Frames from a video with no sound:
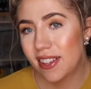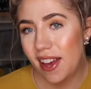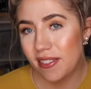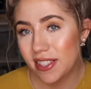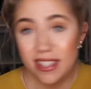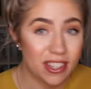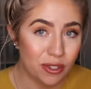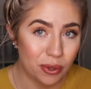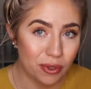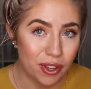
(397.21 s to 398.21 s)
have it sit
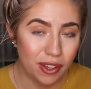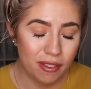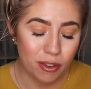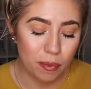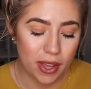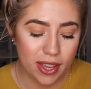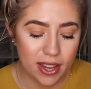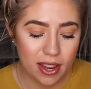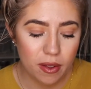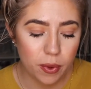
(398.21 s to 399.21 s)
too long if you're
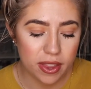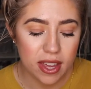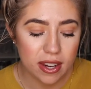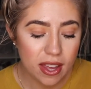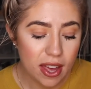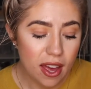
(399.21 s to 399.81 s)
baking it with it.